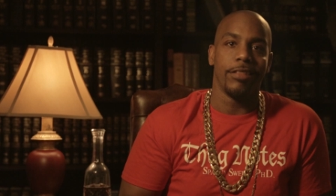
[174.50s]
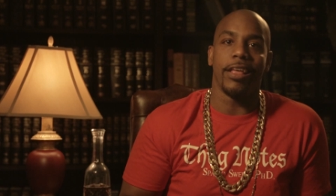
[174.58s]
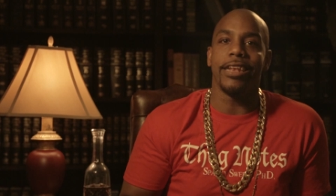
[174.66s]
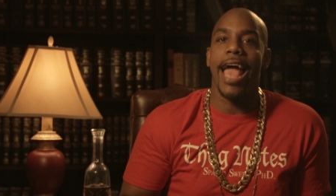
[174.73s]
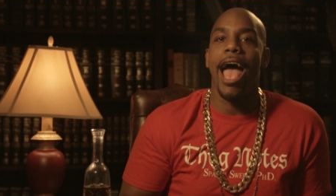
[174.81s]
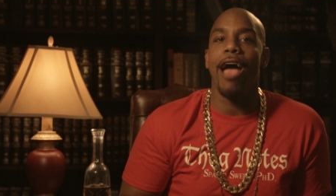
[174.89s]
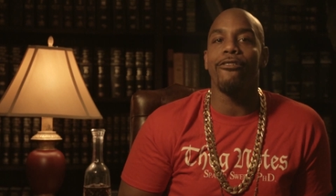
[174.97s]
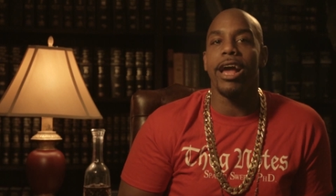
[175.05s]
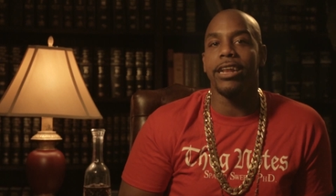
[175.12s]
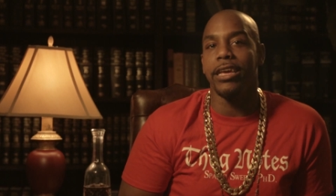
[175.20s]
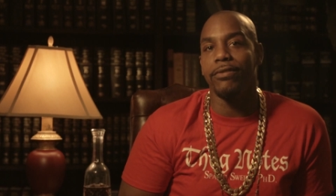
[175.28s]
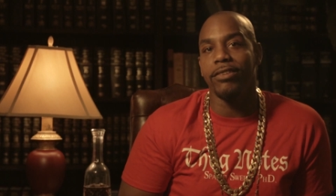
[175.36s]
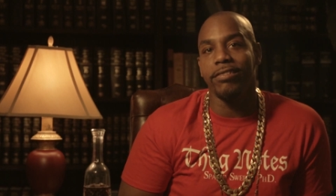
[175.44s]
The
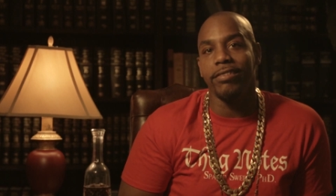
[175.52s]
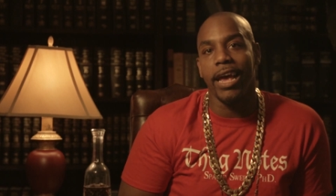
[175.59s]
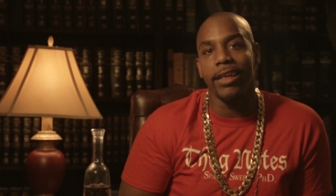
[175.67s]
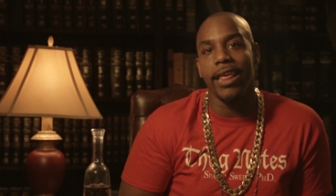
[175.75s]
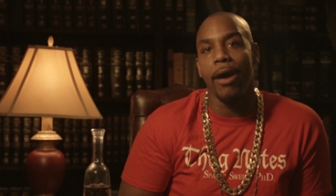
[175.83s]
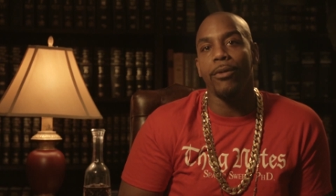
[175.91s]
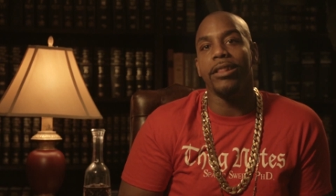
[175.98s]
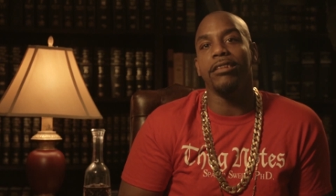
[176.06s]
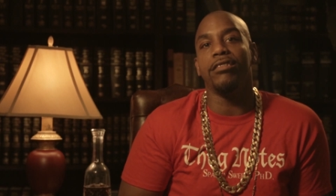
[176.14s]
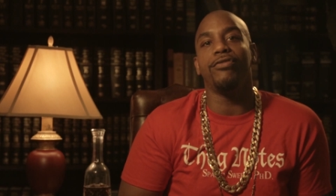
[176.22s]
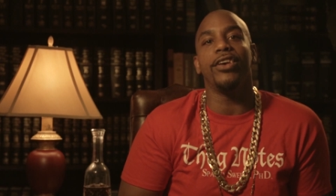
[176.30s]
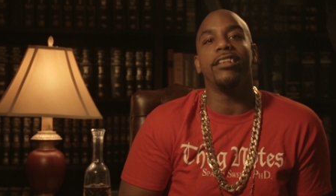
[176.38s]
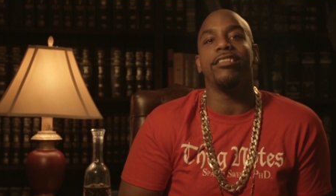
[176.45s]
narrator even say that with
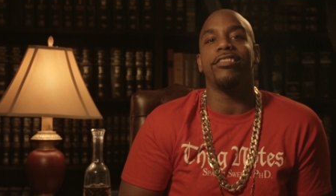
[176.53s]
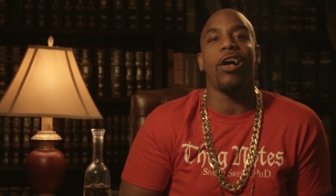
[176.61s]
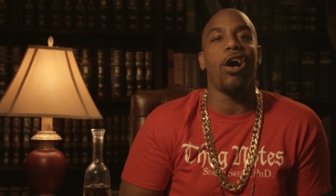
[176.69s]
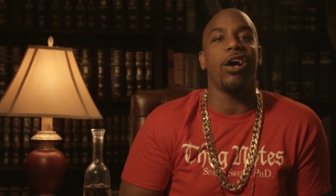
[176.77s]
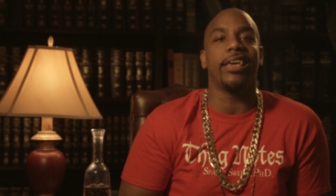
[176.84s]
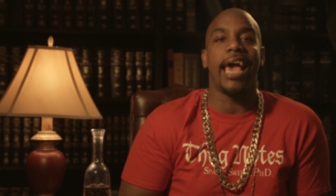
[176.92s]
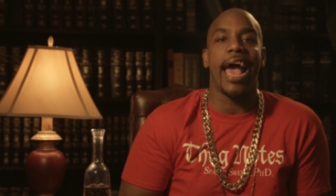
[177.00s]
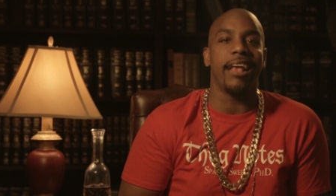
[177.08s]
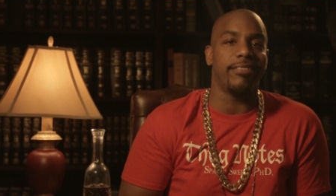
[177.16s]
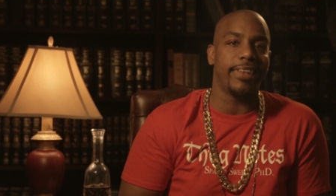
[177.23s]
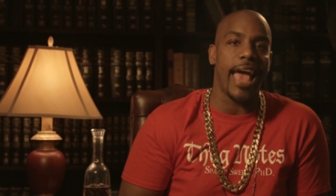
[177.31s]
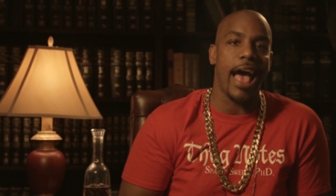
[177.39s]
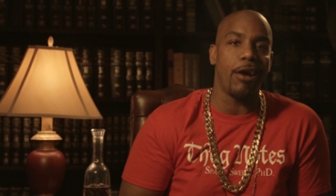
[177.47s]
his vengeance all cashed